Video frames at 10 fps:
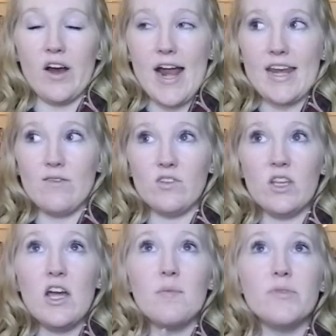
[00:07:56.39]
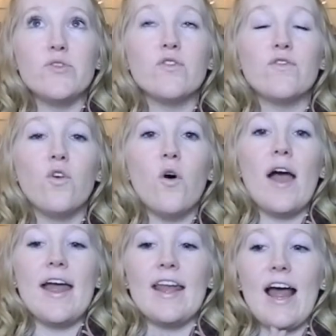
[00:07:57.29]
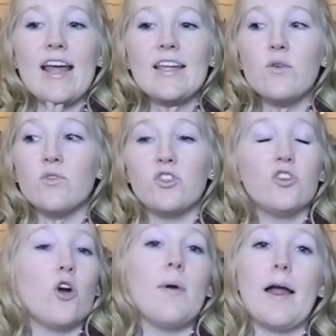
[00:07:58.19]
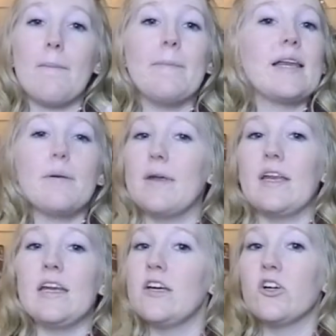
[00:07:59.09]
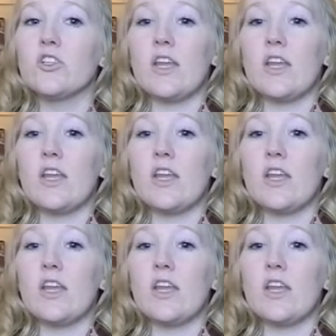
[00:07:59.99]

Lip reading: and it was beautiful, and I would go back many years.